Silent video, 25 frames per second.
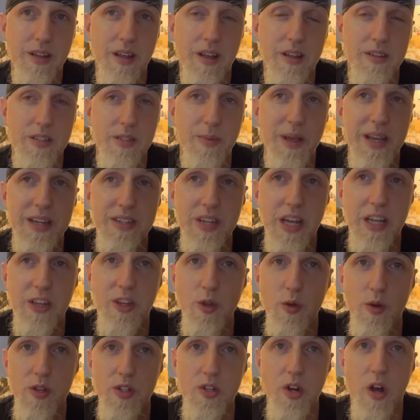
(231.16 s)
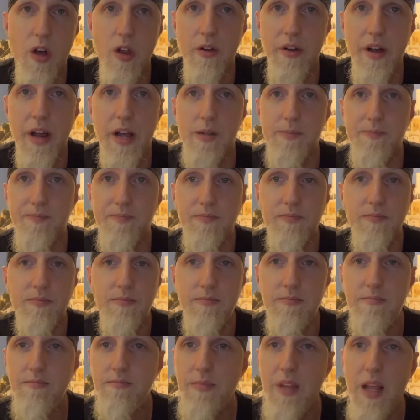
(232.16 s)
To me, it's like the U.S. dollar now.
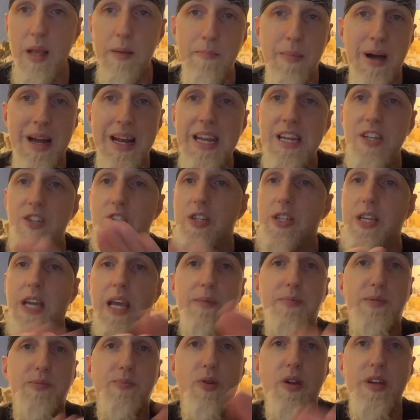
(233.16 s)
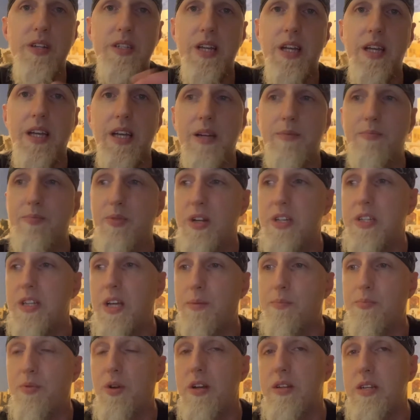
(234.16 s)
Money just keeps printing and printing
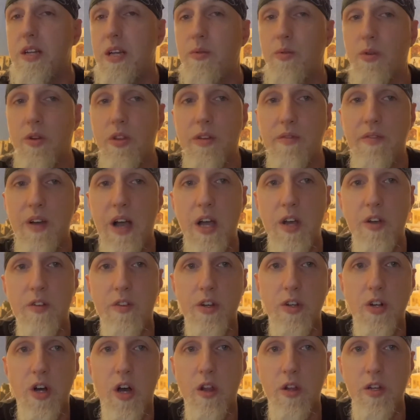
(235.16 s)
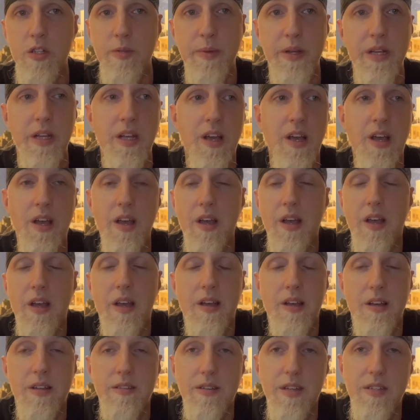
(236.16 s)
and printing where the value of the dollar to me
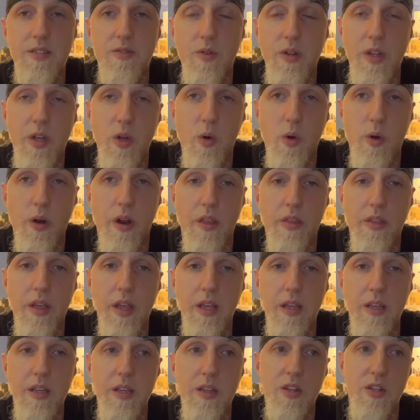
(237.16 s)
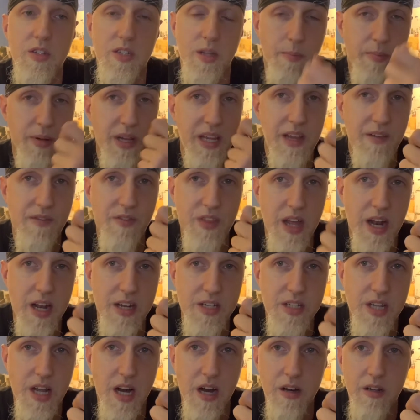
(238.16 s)
doesn't really hold anything. There's a belief that
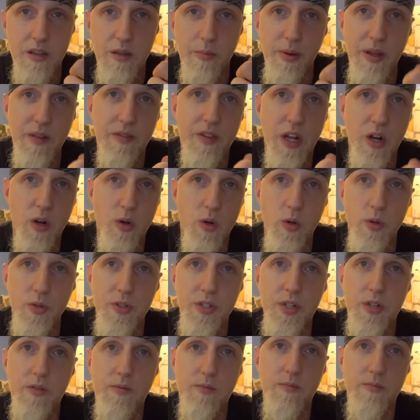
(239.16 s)
it's there, the belief that holds.